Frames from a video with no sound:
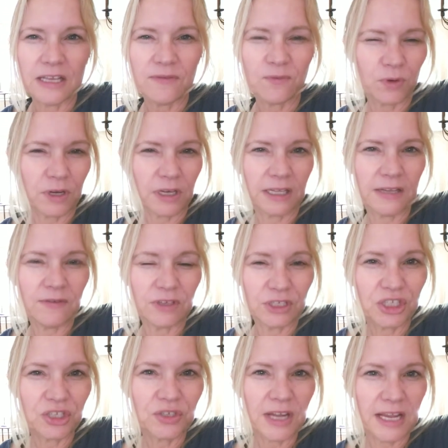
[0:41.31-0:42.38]
We're going to leave in
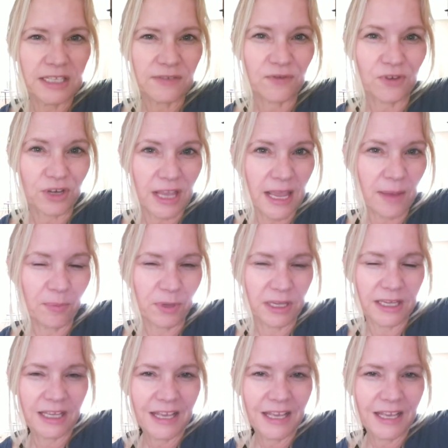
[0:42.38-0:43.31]
two days for camping.